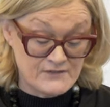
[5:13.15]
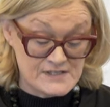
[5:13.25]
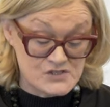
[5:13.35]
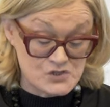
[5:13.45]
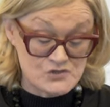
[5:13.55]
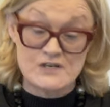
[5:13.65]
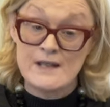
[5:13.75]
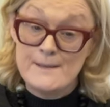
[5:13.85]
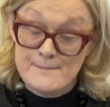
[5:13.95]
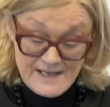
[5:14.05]
of these children.
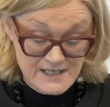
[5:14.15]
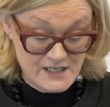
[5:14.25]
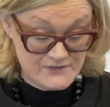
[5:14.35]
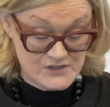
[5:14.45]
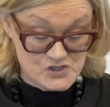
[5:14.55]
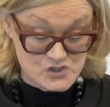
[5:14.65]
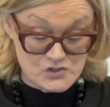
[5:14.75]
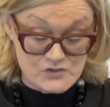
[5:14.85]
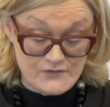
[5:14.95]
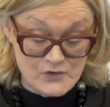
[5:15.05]
Many of these
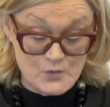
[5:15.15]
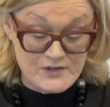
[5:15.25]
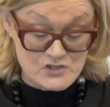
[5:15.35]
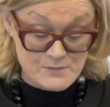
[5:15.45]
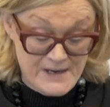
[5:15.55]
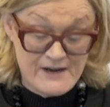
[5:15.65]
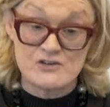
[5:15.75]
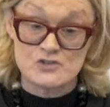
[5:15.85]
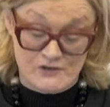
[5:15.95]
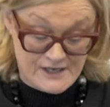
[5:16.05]
children flew without a
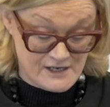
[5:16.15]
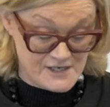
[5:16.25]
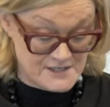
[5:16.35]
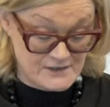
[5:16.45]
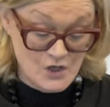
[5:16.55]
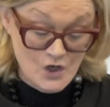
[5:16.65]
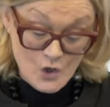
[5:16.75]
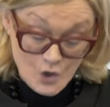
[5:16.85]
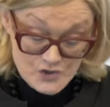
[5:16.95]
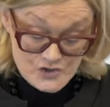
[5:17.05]
parent or a guardian.
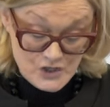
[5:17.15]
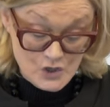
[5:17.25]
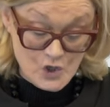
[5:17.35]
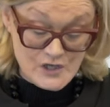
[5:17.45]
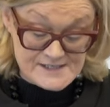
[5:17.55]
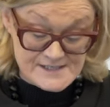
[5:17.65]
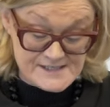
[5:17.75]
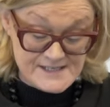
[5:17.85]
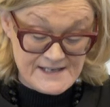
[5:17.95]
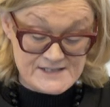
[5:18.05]
Under the law as it
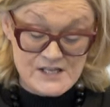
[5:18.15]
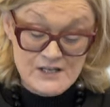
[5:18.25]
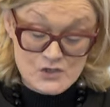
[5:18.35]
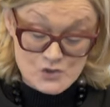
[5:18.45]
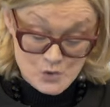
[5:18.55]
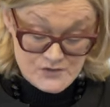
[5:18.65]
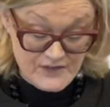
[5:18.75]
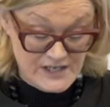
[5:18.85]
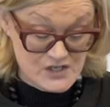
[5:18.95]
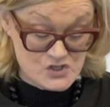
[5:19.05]
stands,
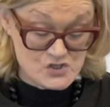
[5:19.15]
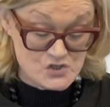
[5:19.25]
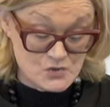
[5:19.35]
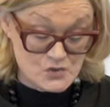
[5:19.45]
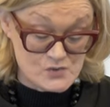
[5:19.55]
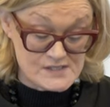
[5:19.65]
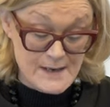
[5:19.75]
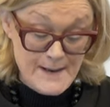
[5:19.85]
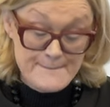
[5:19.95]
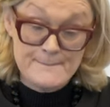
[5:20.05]
notification to Tuzla
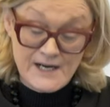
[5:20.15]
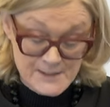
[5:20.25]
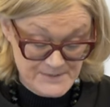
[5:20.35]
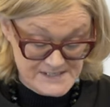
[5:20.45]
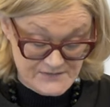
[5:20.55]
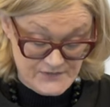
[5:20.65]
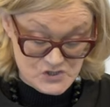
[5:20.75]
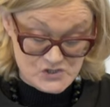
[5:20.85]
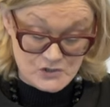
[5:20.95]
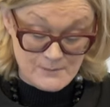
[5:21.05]
might be
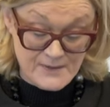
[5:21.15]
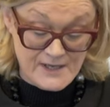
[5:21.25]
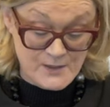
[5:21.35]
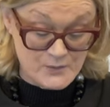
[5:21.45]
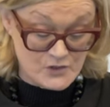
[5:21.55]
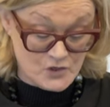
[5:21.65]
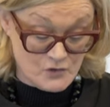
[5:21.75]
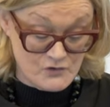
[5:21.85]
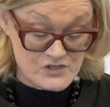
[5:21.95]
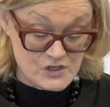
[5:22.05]
sufficient to comply with the
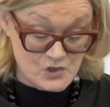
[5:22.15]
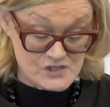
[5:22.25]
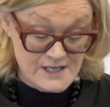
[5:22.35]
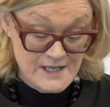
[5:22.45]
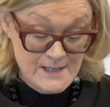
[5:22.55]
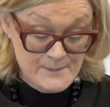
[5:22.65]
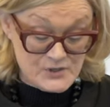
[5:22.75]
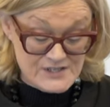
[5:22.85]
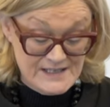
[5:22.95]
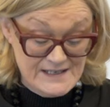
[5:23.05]
current laws,
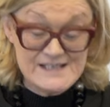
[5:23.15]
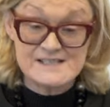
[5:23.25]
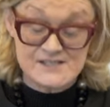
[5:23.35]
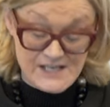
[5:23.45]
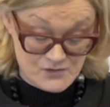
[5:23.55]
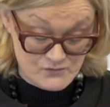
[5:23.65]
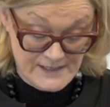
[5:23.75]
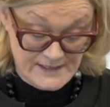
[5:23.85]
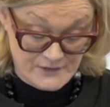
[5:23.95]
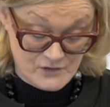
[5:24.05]
but is that
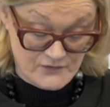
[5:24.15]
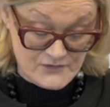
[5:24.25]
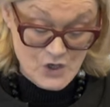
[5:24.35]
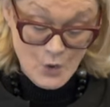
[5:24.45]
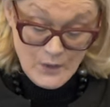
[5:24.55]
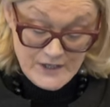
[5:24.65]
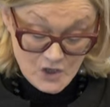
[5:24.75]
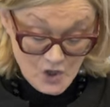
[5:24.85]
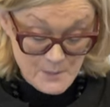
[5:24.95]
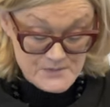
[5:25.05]
really enough? When
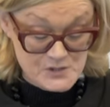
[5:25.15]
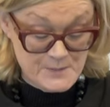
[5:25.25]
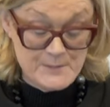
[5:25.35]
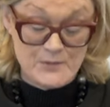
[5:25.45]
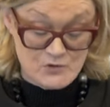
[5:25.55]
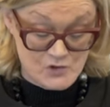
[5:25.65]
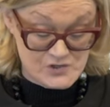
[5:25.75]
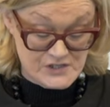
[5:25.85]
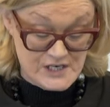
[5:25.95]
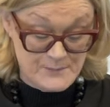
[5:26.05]
it comes to people
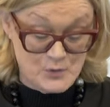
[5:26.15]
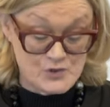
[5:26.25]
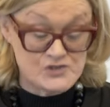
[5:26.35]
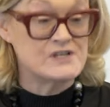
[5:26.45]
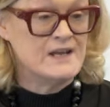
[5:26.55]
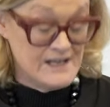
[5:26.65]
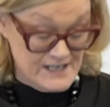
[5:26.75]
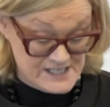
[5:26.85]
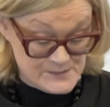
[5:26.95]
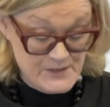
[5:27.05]
crossing our borders,
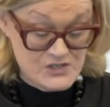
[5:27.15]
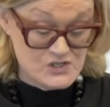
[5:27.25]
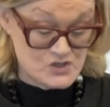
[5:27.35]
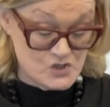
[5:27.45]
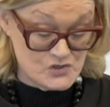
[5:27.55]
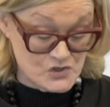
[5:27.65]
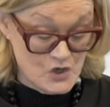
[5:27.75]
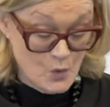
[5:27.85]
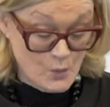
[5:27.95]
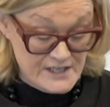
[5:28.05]
especially children,
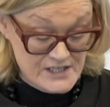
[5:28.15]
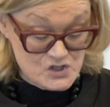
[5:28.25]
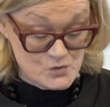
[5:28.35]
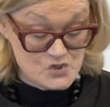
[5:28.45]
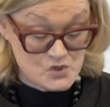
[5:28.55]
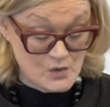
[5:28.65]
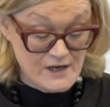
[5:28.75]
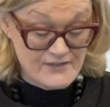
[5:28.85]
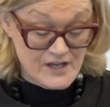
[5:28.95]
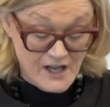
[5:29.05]
we need to ensure
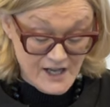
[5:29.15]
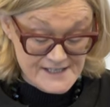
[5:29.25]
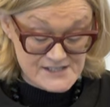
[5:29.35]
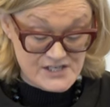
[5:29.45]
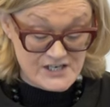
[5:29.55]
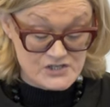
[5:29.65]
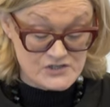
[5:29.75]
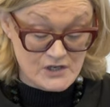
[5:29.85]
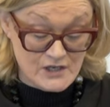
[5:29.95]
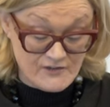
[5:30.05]
the high
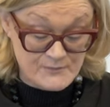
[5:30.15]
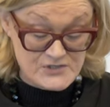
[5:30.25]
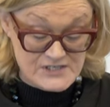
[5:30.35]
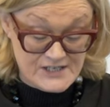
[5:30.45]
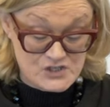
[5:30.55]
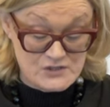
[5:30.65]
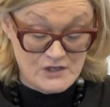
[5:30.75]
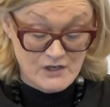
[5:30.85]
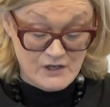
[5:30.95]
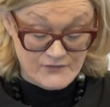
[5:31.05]
standard of protection
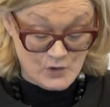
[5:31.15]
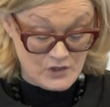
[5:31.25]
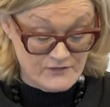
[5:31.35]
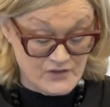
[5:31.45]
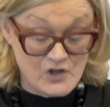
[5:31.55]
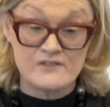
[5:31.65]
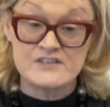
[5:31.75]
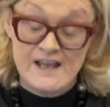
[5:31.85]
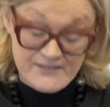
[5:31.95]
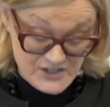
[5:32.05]
of all
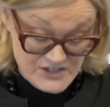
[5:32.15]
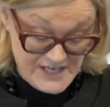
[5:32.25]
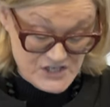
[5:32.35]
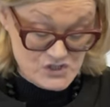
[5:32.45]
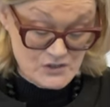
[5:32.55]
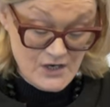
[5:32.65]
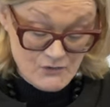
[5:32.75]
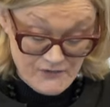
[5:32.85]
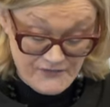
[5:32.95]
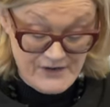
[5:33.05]
involved. The national
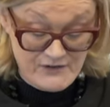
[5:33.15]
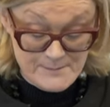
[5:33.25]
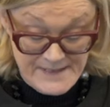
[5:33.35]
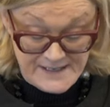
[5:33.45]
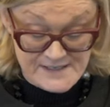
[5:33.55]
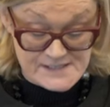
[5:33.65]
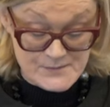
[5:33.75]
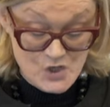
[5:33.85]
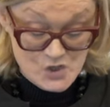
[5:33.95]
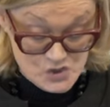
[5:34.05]
referral
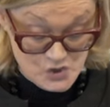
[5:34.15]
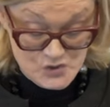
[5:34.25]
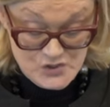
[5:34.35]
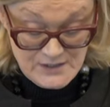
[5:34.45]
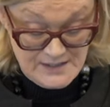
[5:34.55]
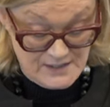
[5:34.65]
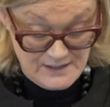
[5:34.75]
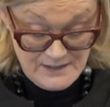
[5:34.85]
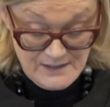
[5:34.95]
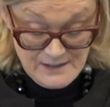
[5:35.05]
mechanism should
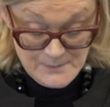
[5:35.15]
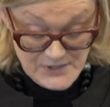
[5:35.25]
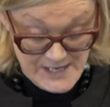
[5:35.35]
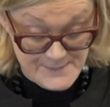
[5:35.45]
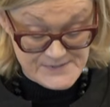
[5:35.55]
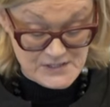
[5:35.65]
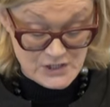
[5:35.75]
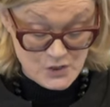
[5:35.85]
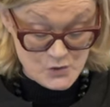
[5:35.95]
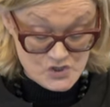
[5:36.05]
perhaps
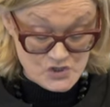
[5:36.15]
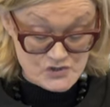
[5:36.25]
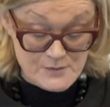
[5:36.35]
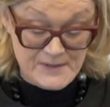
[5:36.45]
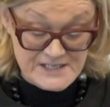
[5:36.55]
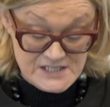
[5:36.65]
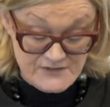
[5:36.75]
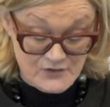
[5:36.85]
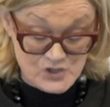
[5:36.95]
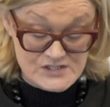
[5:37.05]
include children by
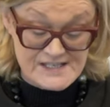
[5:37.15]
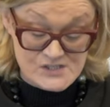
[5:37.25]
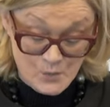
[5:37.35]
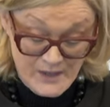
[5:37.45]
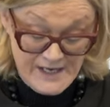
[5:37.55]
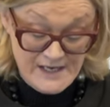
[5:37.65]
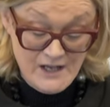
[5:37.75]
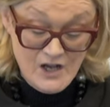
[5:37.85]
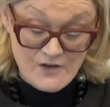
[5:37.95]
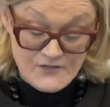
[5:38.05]
default as a way
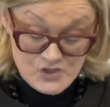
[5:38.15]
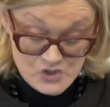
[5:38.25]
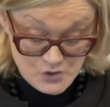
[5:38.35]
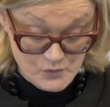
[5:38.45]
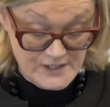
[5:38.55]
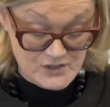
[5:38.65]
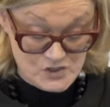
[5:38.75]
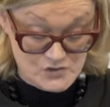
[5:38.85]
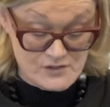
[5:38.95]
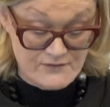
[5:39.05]
of ensuring
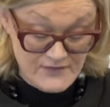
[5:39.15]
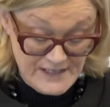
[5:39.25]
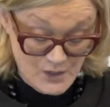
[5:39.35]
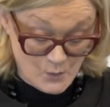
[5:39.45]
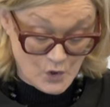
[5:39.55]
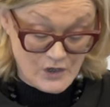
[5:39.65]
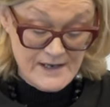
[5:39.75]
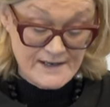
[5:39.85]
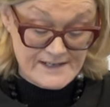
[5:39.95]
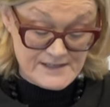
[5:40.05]
children fleeing war
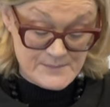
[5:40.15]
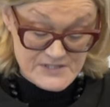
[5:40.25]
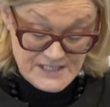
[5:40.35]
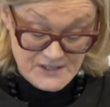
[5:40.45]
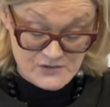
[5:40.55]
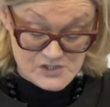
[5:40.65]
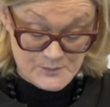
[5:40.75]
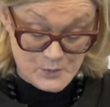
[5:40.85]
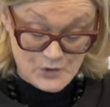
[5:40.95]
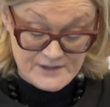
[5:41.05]
get the particular
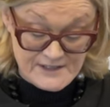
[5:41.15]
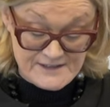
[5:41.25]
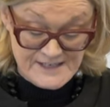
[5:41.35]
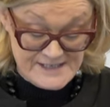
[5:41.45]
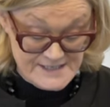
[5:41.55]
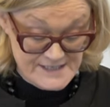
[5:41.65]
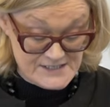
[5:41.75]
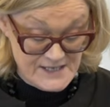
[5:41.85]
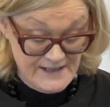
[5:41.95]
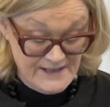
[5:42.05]
support that they need